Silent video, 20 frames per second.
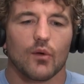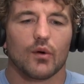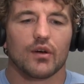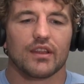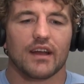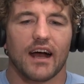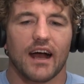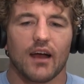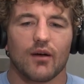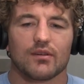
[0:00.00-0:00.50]

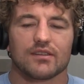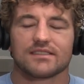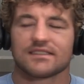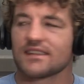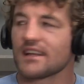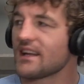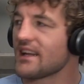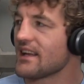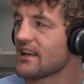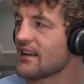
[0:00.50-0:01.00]
With Iowa
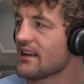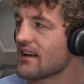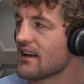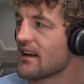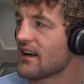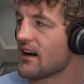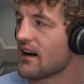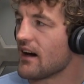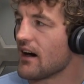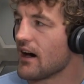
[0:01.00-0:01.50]
City,
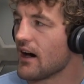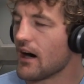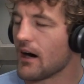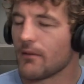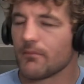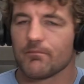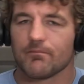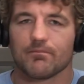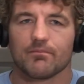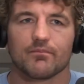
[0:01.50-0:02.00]

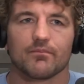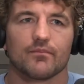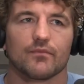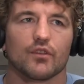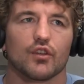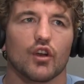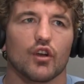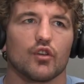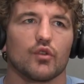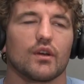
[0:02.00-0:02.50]
um,
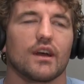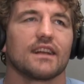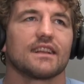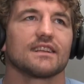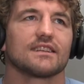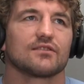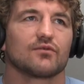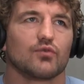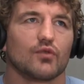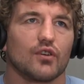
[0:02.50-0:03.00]
you know, you
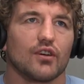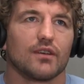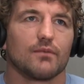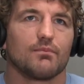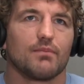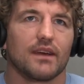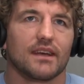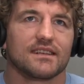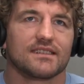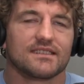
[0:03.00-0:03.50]
had this really
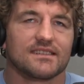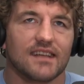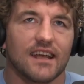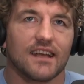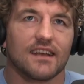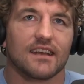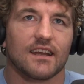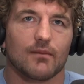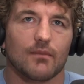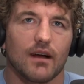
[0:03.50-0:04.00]
big
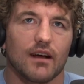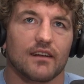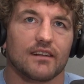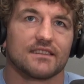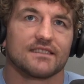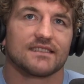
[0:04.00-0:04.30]
stadium, right?